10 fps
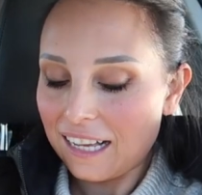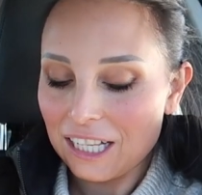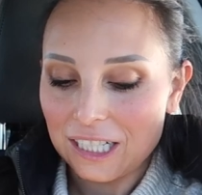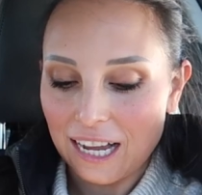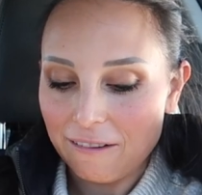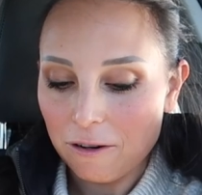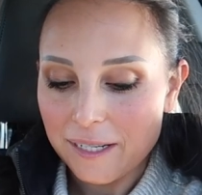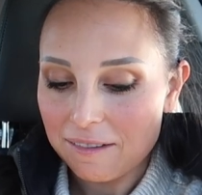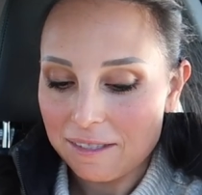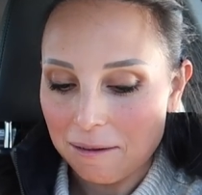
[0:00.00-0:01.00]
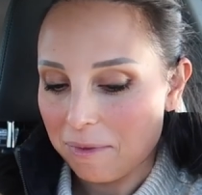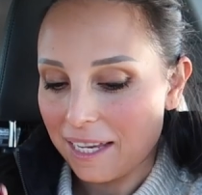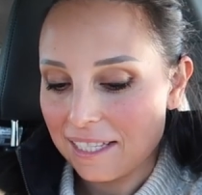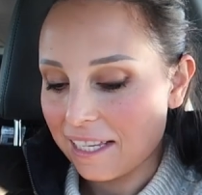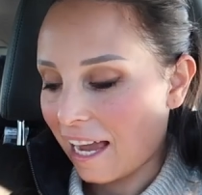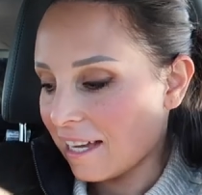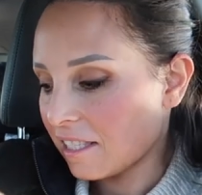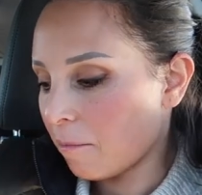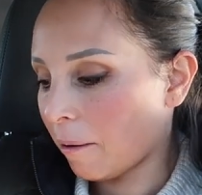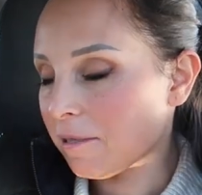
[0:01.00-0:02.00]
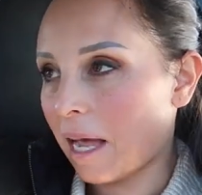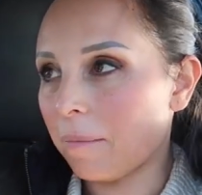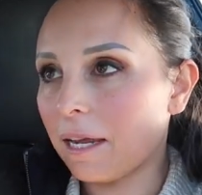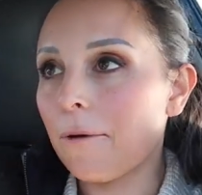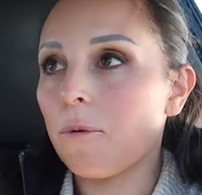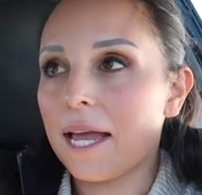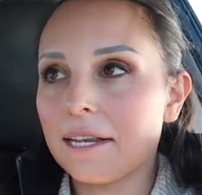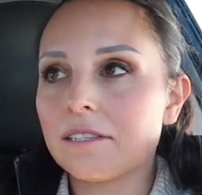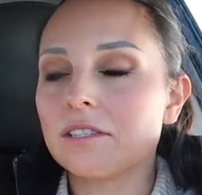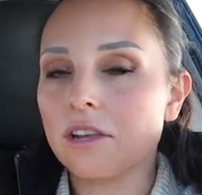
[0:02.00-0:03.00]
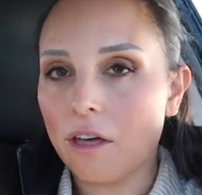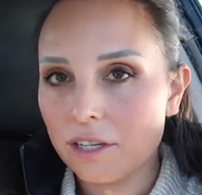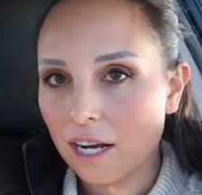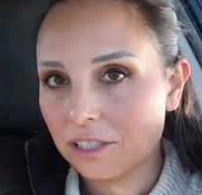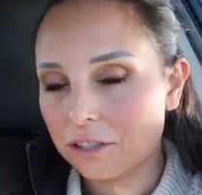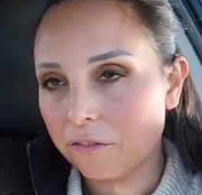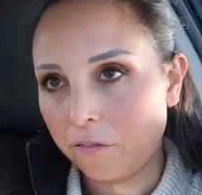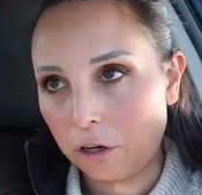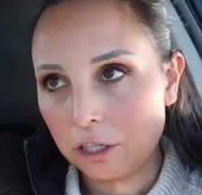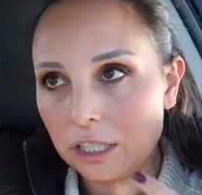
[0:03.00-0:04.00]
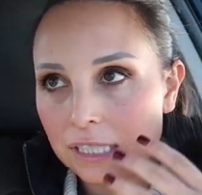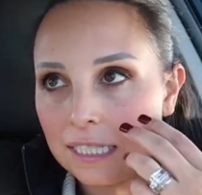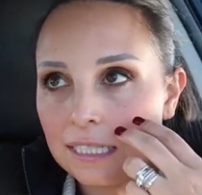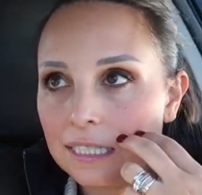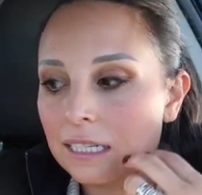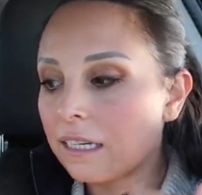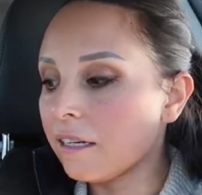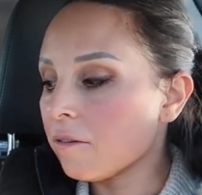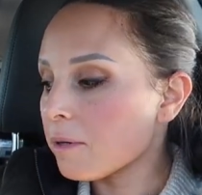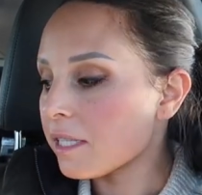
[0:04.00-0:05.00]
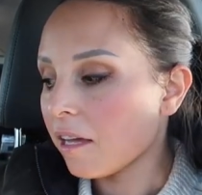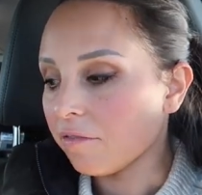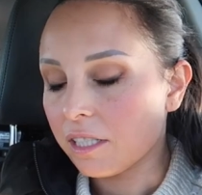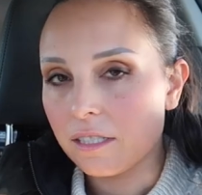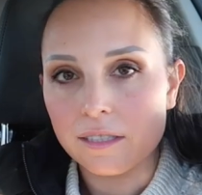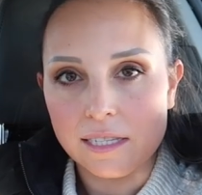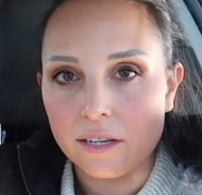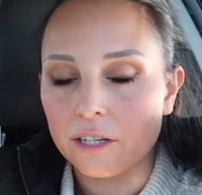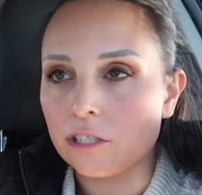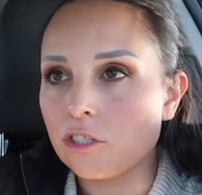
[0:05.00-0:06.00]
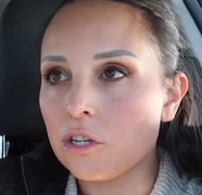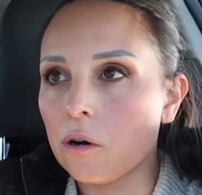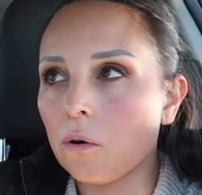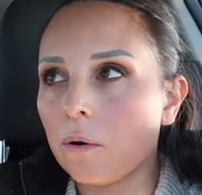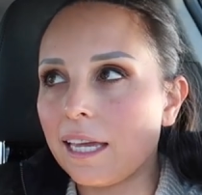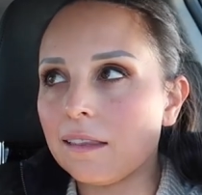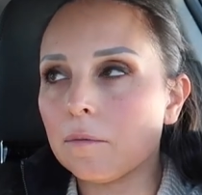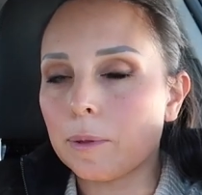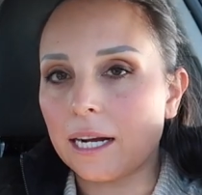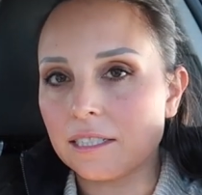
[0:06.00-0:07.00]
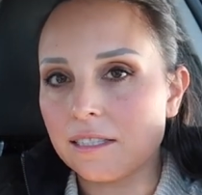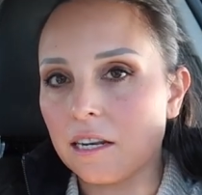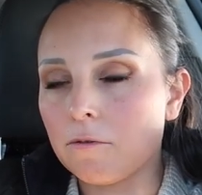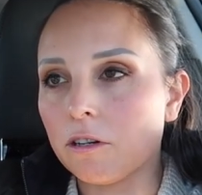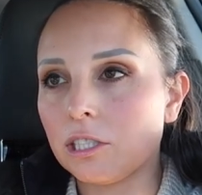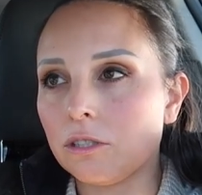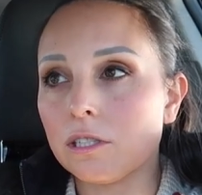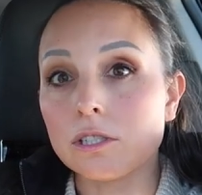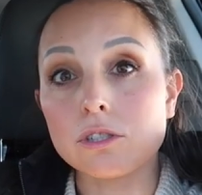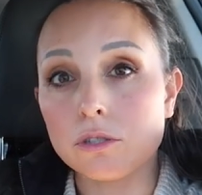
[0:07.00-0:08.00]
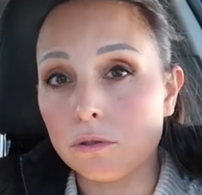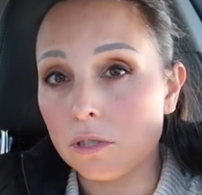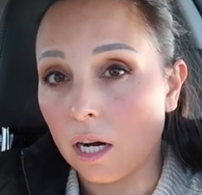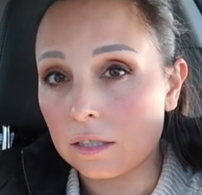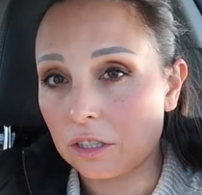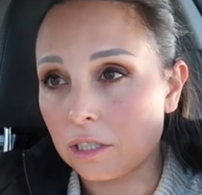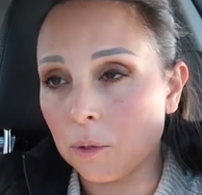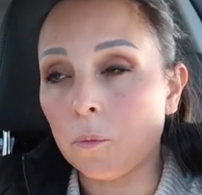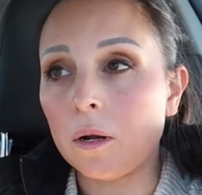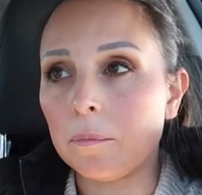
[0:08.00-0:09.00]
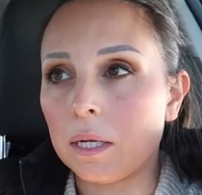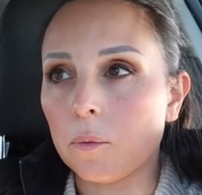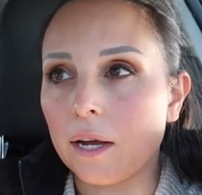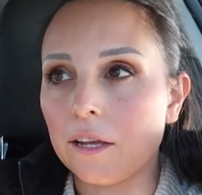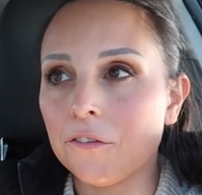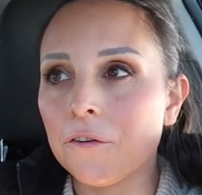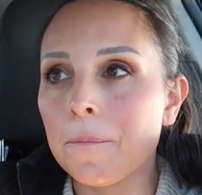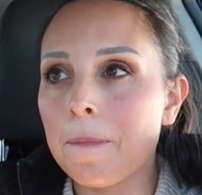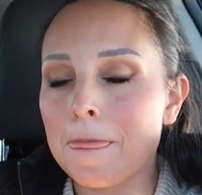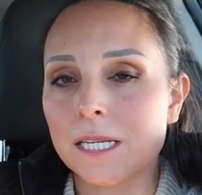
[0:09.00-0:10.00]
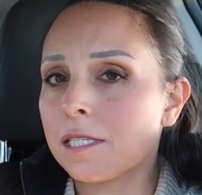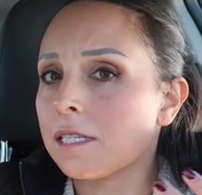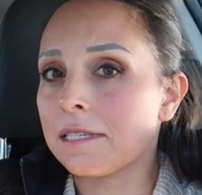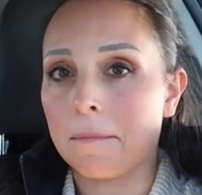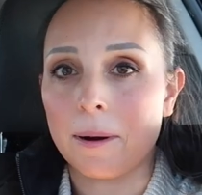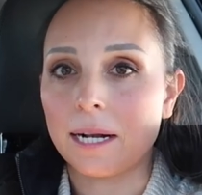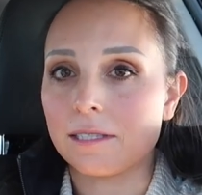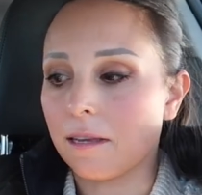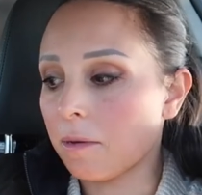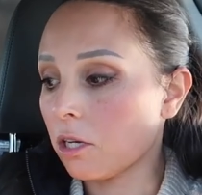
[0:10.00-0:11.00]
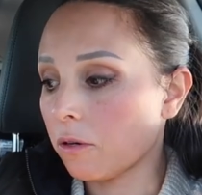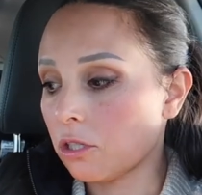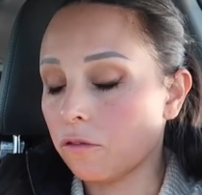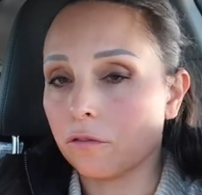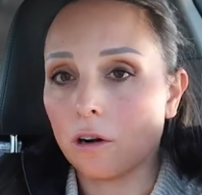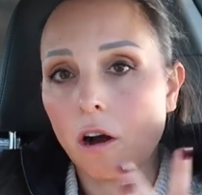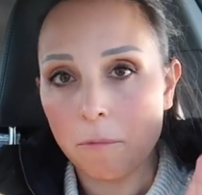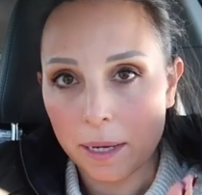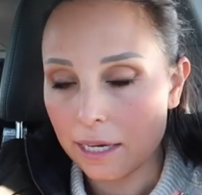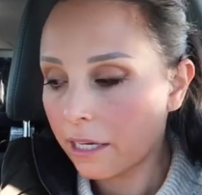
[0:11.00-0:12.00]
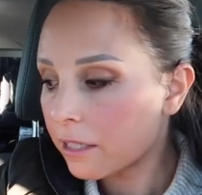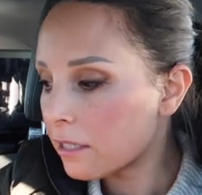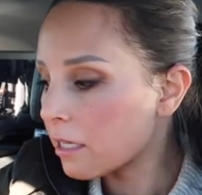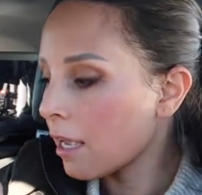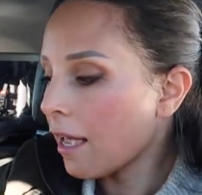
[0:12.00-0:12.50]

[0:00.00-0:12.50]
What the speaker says: I wrote down some things like as the appointment was happening. I went, saw the doctor first. It was lovely to see her. So in the practice that I'm going to, there's two doctors and one midwife. This is the same practice I've been going to for all my kids.